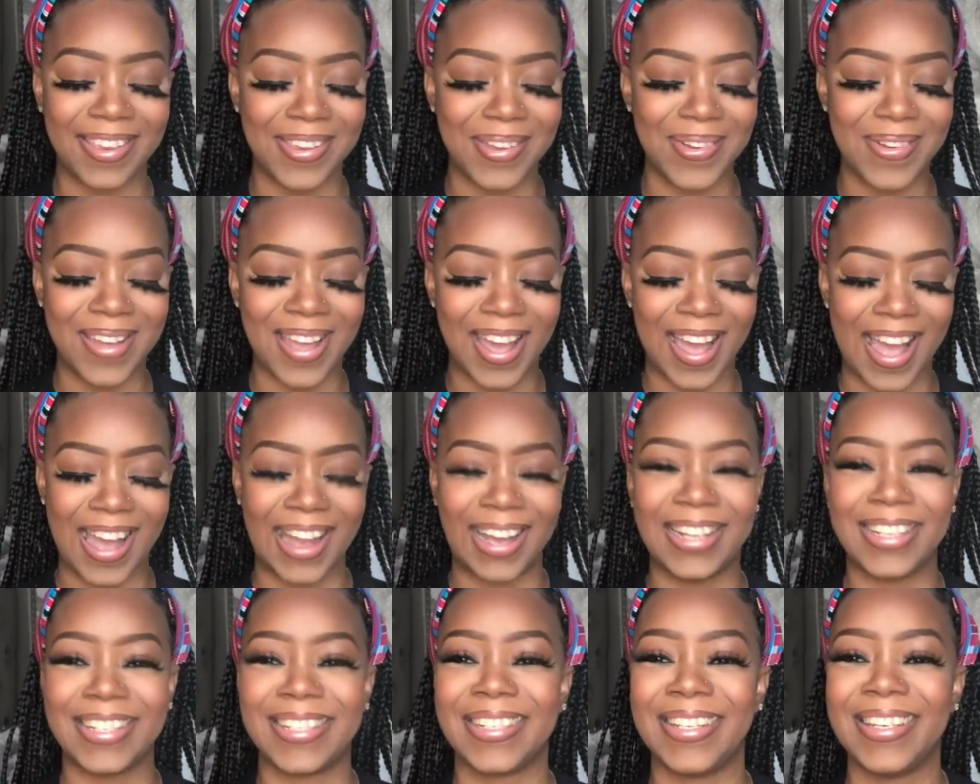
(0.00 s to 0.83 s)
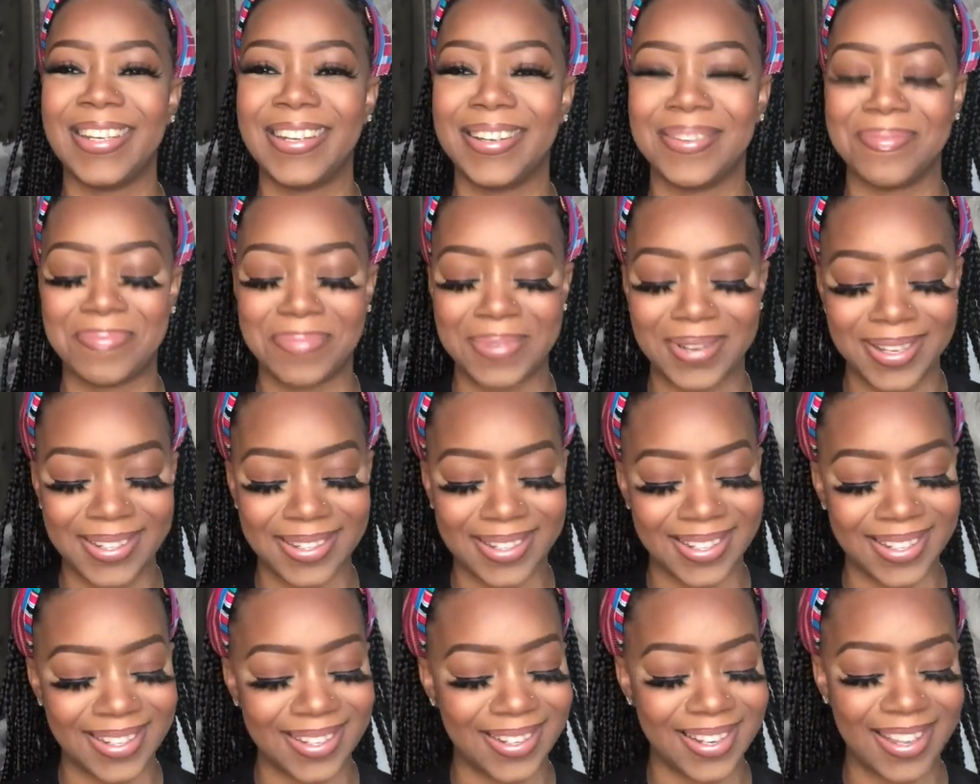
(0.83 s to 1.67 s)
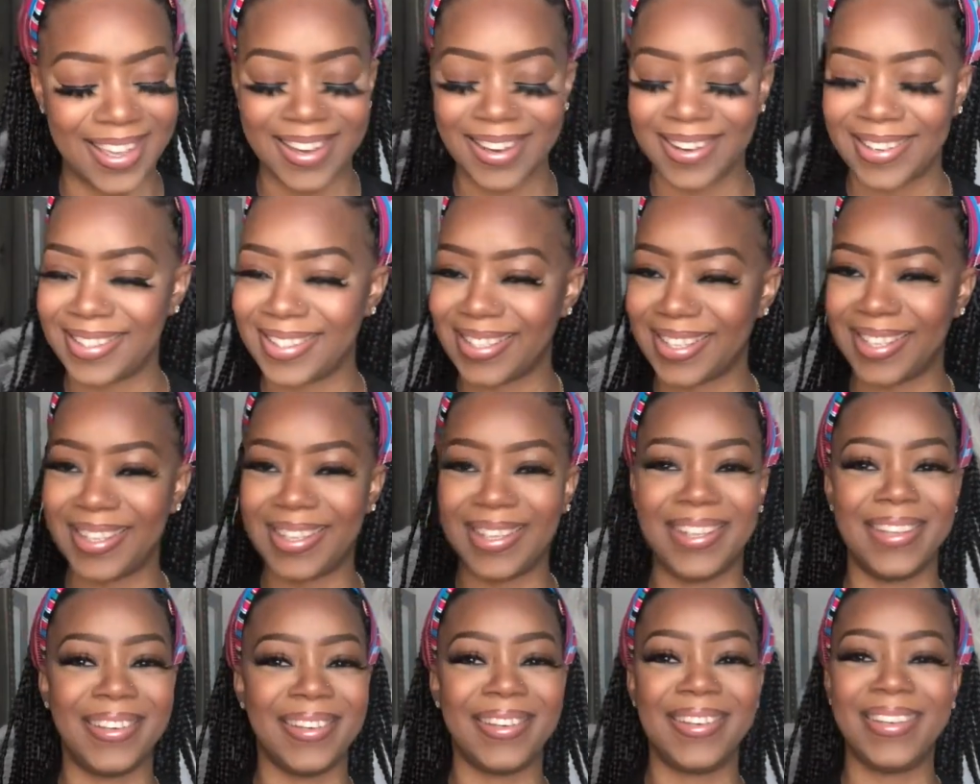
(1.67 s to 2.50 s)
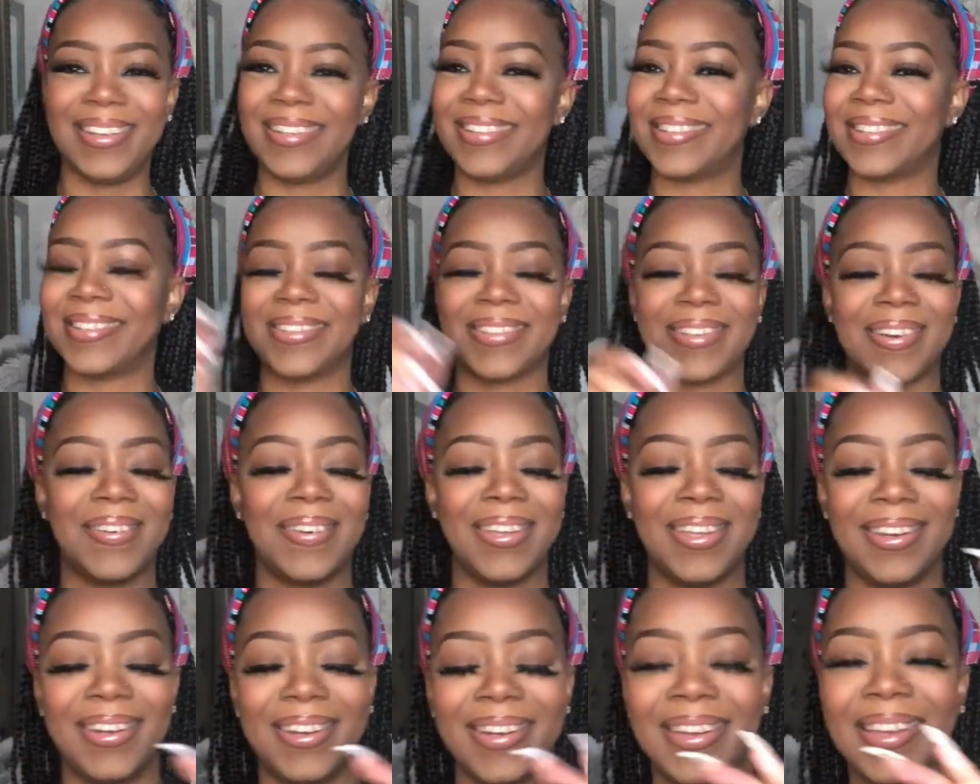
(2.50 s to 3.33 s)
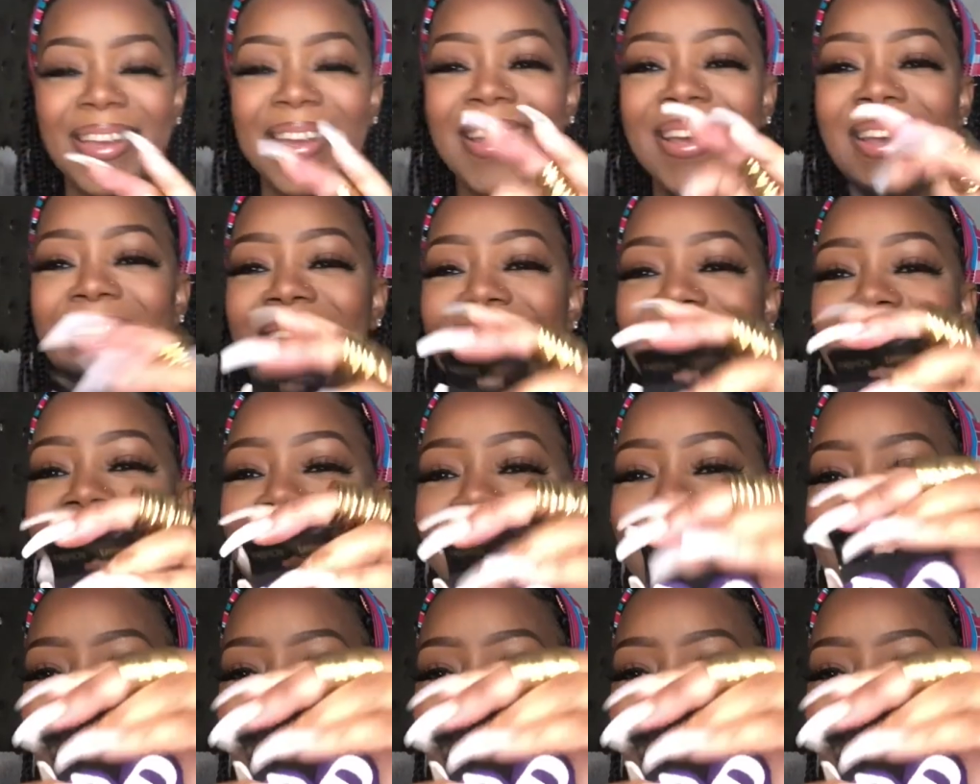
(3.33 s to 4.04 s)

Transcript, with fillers: you guys, she done put the letters and the initials on here. Look